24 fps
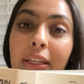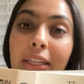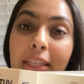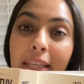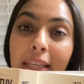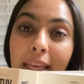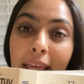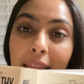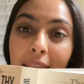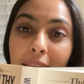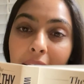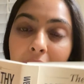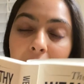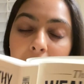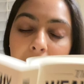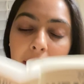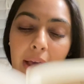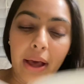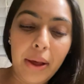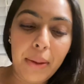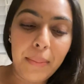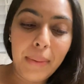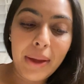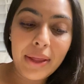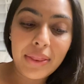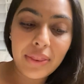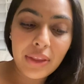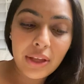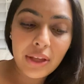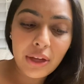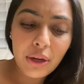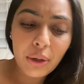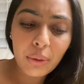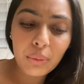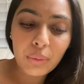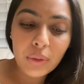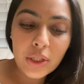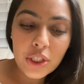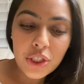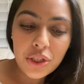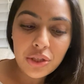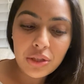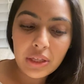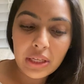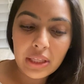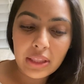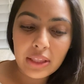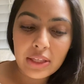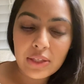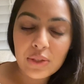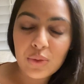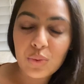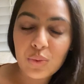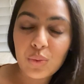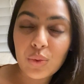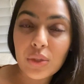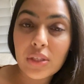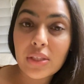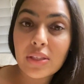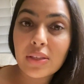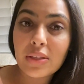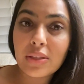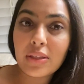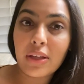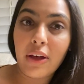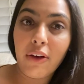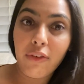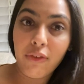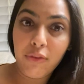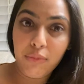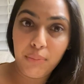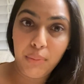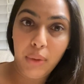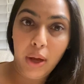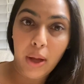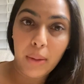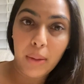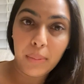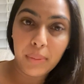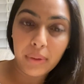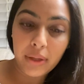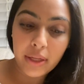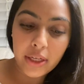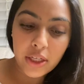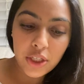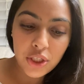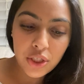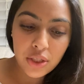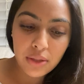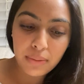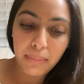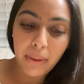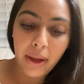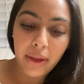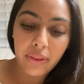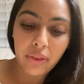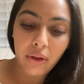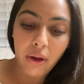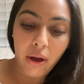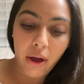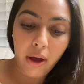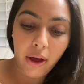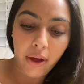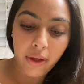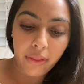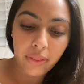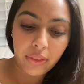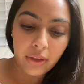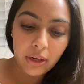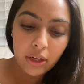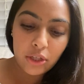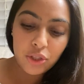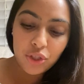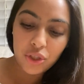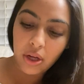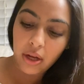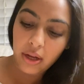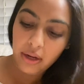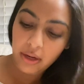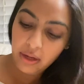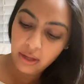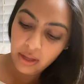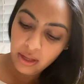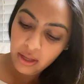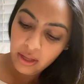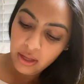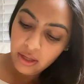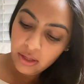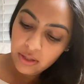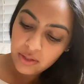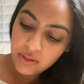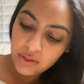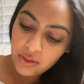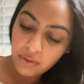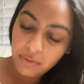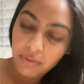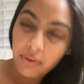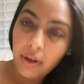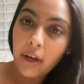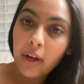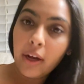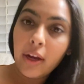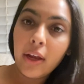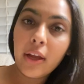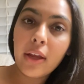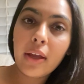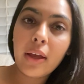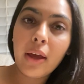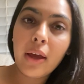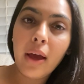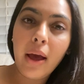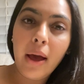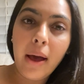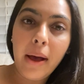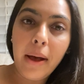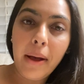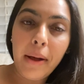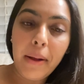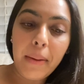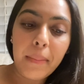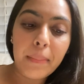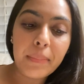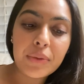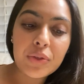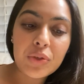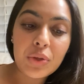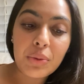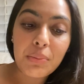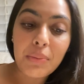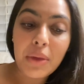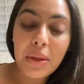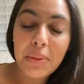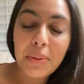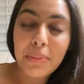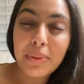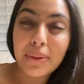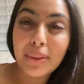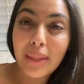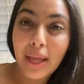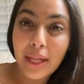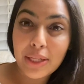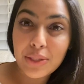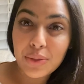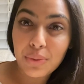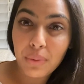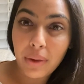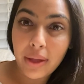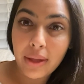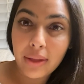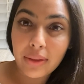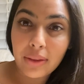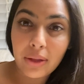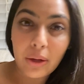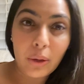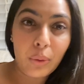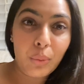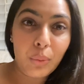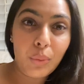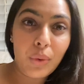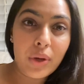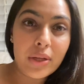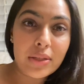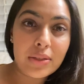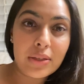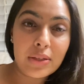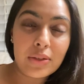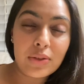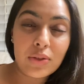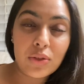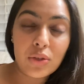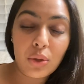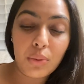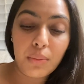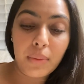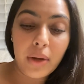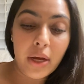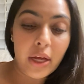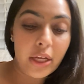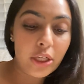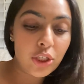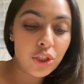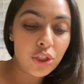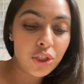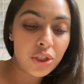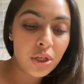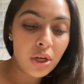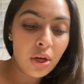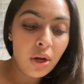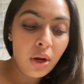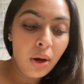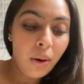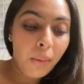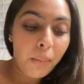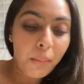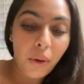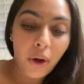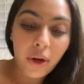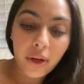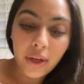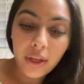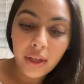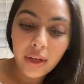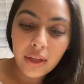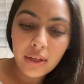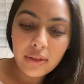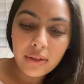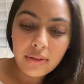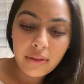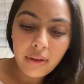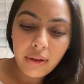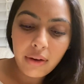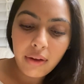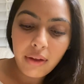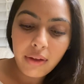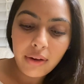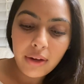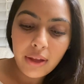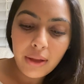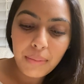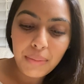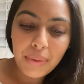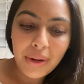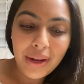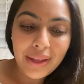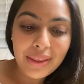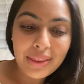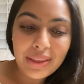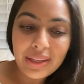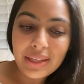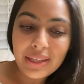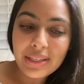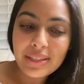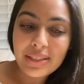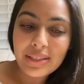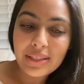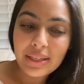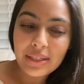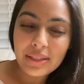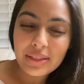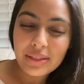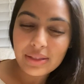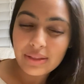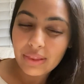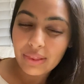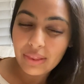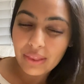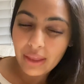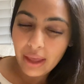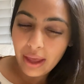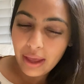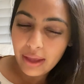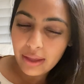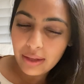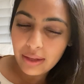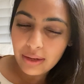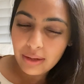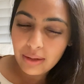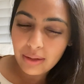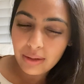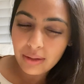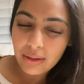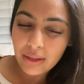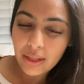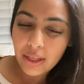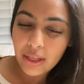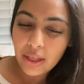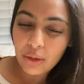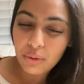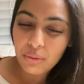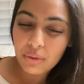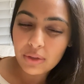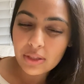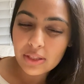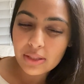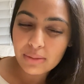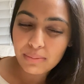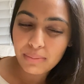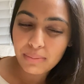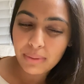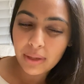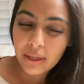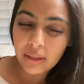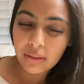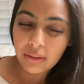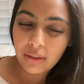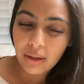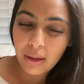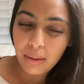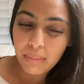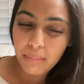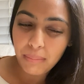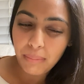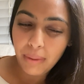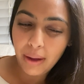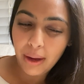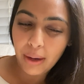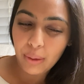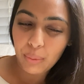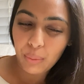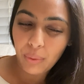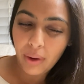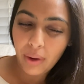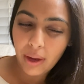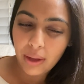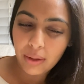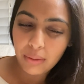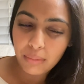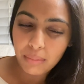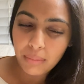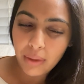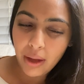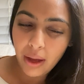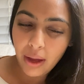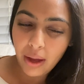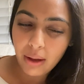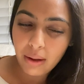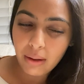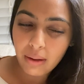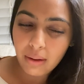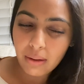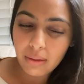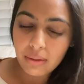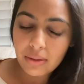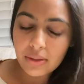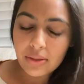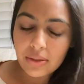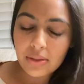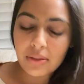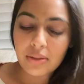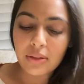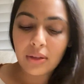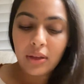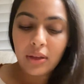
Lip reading: get it. I think originally this was self-published by the author John Seferic, so maybe that's why there wasn't so much marketing done on it. But I think since then he was picked up by Random House.